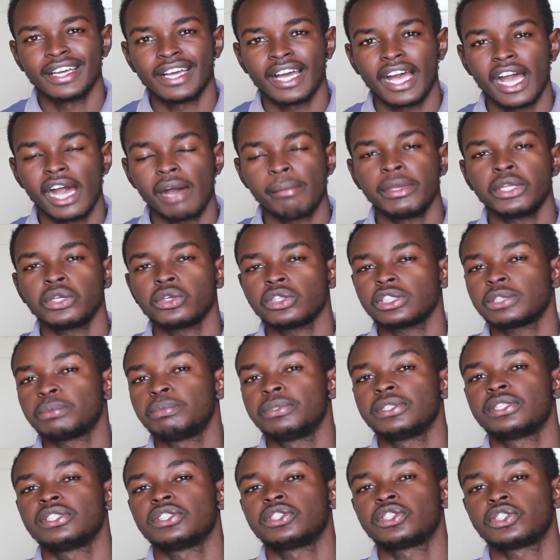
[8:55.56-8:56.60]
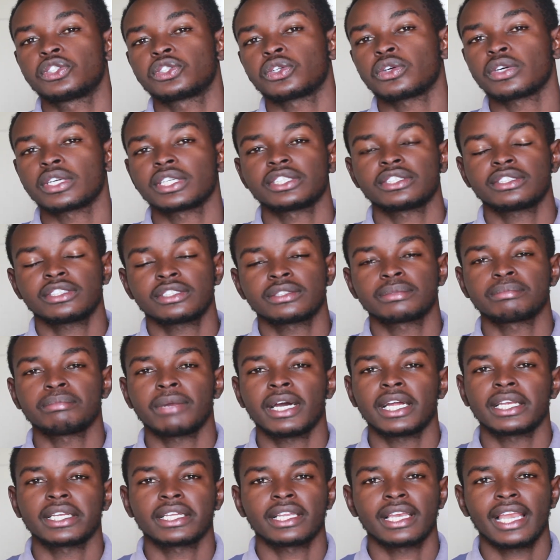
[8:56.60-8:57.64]
I may not be the strongest
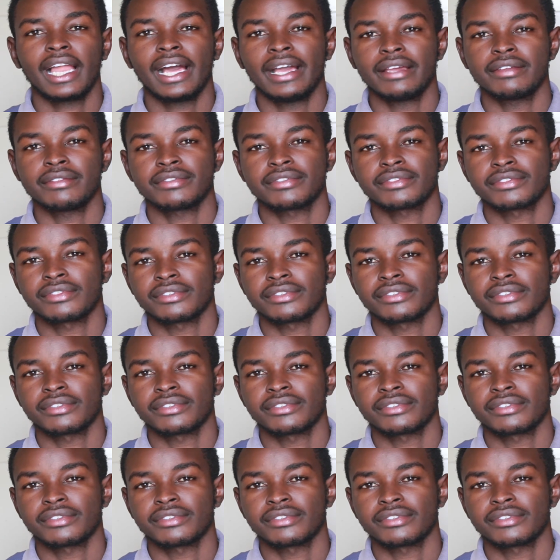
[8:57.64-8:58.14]
man alive.